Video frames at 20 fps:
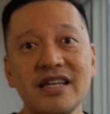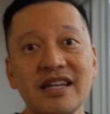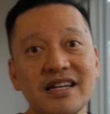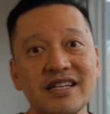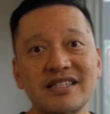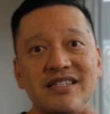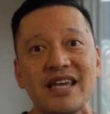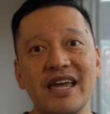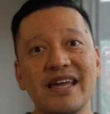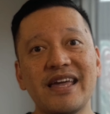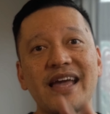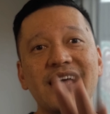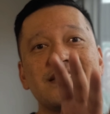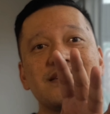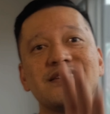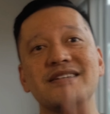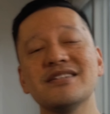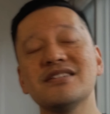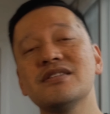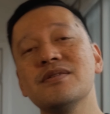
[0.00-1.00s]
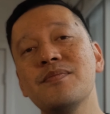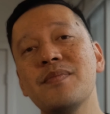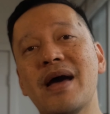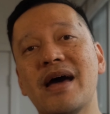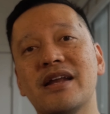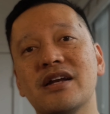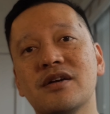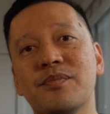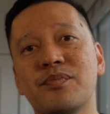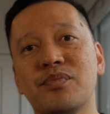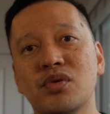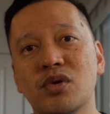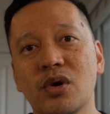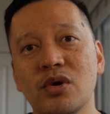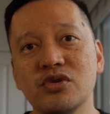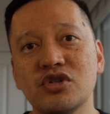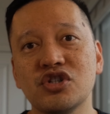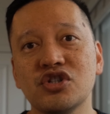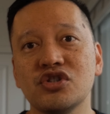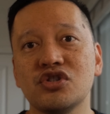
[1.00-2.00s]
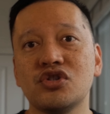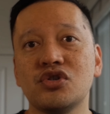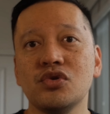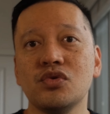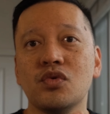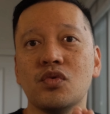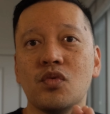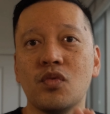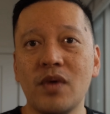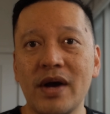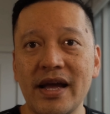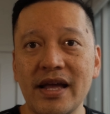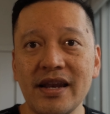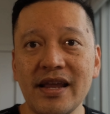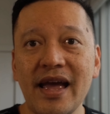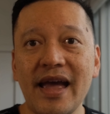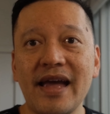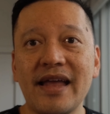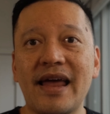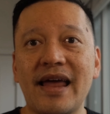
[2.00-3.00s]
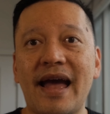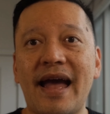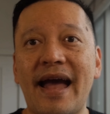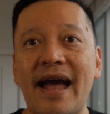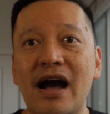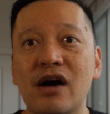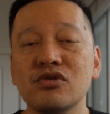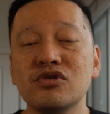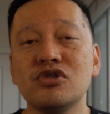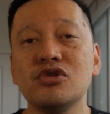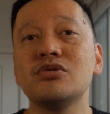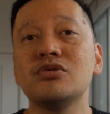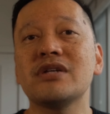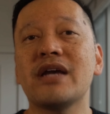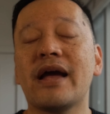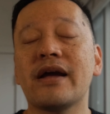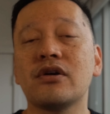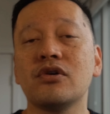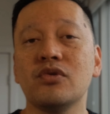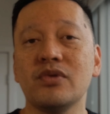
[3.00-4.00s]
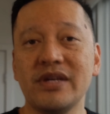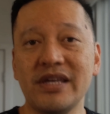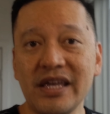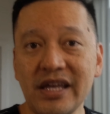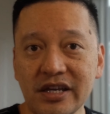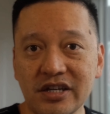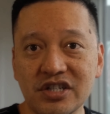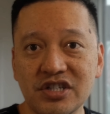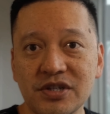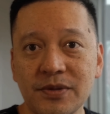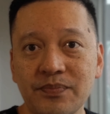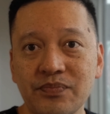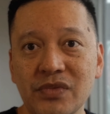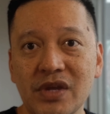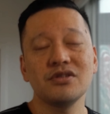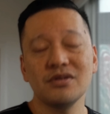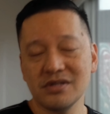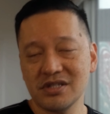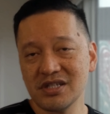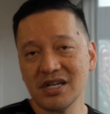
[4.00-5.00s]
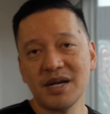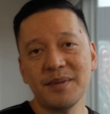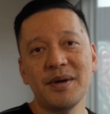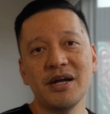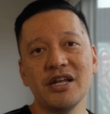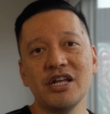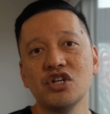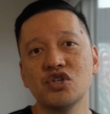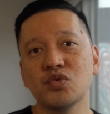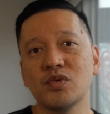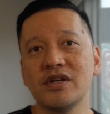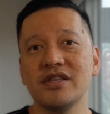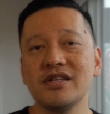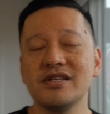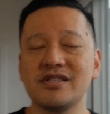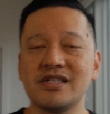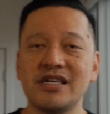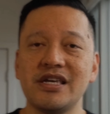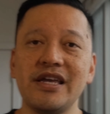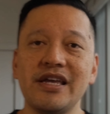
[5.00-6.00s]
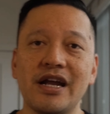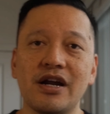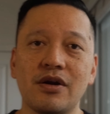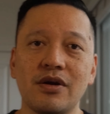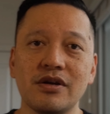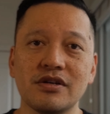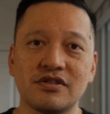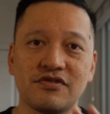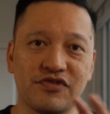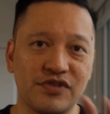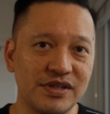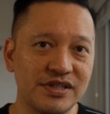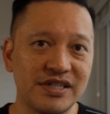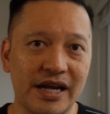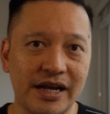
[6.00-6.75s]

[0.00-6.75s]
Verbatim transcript: need to take a systematic approach to when and how to tackle each. So let's talk about each one of these key areas for a